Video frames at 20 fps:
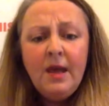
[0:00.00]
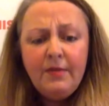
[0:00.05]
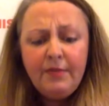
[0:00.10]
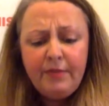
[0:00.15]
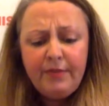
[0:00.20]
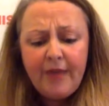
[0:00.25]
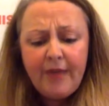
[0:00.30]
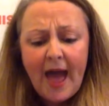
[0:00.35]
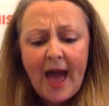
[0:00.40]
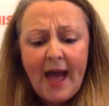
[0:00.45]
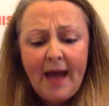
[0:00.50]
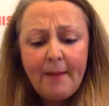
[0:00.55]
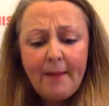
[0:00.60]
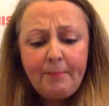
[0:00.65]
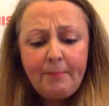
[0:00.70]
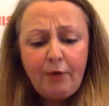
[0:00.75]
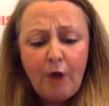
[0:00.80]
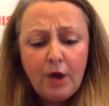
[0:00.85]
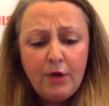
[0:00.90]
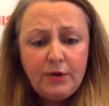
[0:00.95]
that
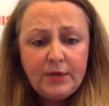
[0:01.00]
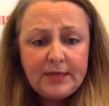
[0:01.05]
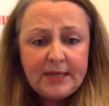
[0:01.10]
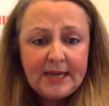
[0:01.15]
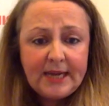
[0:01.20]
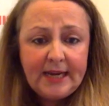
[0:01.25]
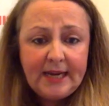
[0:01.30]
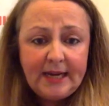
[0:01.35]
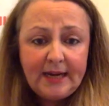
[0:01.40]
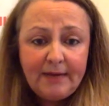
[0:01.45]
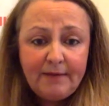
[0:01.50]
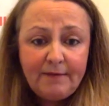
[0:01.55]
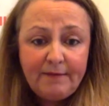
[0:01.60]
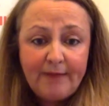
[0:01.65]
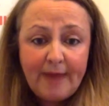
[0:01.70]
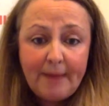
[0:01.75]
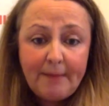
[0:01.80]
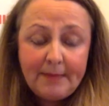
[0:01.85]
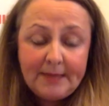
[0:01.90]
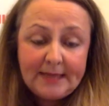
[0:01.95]
protein and
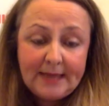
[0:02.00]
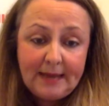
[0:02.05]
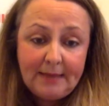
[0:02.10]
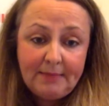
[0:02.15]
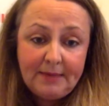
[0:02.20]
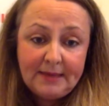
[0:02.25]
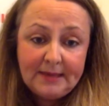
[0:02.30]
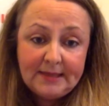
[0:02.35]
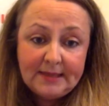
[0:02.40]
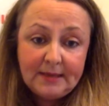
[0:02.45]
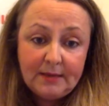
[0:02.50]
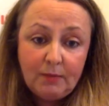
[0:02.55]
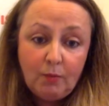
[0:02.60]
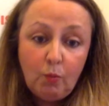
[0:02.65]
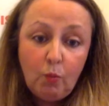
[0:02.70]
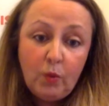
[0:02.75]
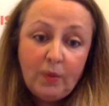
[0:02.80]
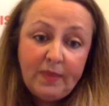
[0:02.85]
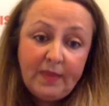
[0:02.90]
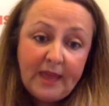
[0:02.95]
fat metabolism
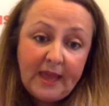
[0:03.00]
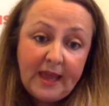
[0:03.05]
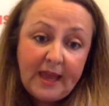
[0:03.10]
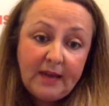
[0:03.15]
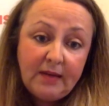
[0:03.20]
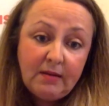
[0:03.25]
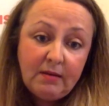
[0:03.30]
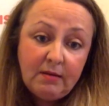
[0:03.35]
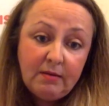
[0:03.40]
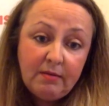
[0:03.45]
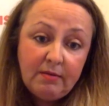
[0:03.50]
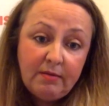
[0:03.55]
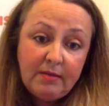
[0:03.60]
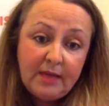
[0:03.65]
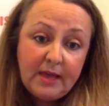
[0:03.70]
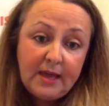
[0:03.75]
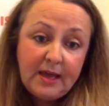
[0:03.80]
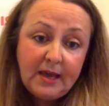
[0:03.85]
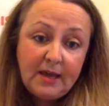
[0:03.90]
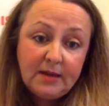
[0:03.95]
within
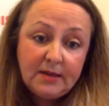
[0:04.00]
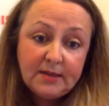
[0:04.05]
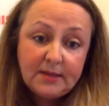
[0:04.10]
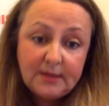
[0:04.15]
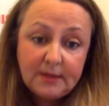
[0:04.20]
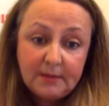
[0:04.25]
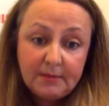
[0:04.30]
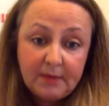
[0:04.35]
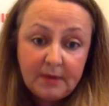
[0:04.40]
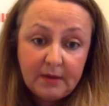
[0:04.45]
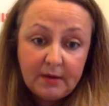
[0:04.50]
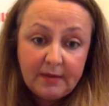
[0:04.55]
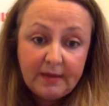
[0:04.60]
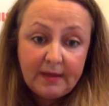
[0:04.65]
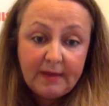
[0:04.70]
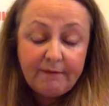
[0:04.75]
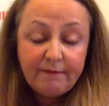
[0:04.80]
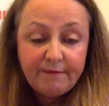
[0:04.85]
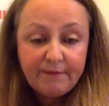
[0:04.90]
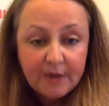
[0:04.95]
the stomach,
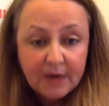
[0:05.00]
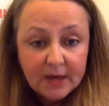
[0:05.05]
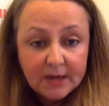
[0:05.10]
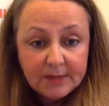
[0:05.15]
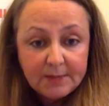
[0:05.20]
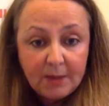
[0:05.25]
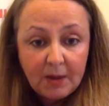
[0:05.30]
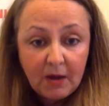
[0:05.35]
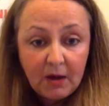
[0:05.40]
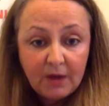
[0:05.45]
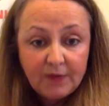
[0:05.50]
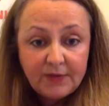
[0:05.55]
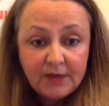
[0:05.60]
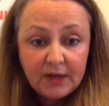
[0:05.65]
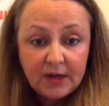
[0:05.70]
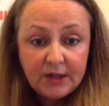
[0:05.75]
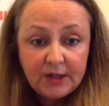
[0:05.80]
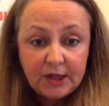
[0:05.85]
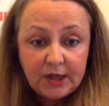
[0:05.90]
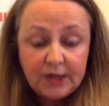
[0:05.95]
that first part of
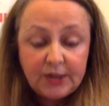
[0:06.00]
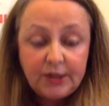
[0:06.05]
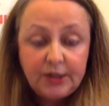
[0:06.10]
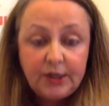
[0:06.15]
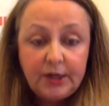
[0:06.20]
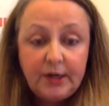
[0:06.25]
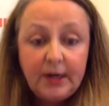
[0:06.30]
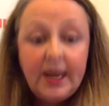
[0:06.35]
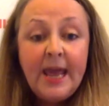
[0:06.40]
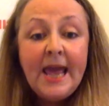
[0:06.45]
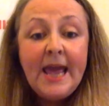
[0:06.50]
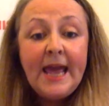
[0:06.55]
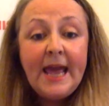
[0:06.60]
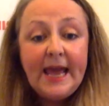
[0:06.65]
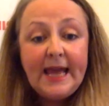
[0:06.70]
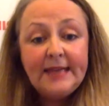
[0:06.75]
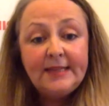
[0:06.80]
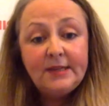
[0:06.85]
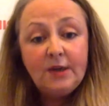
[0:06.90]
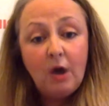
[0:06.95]
digestion,
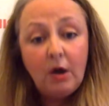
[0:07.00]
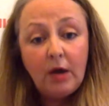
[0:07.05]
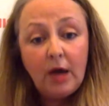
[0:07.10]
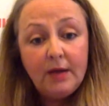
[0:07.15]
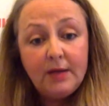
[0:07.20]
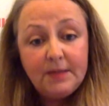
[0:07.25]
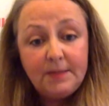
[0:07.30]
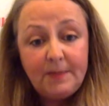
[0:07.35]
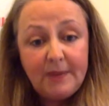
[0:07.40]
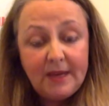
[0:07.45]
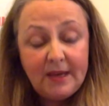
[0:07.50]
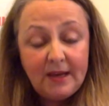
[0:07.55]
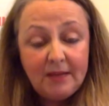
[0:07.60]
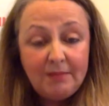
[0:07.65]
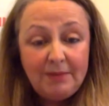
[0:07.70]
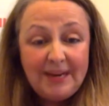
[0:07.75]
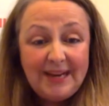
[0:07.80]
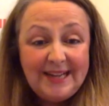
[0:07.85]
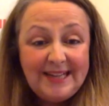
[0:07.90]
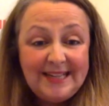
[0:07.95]
is not going to be
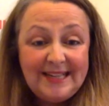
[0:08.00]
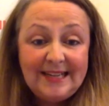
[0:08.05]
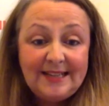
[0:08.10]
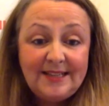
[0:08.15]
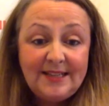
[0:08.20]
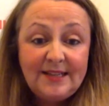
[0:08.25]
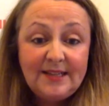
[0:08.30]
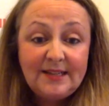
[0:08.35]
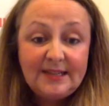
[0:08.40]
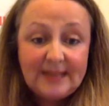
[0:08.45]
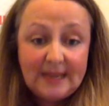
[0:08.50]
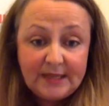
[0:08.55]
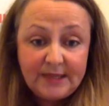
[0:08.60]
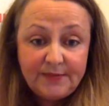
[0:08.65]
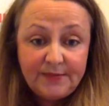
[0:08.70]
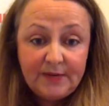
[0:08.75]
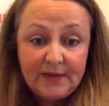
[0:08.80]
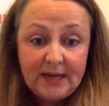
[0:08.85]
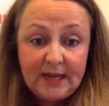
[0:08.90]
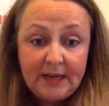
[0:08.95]
completed as
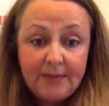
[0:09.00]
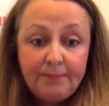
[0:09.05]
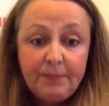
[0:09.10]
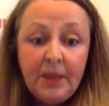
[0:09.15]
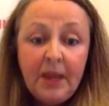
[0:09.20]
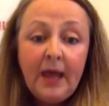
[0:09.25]
successfully.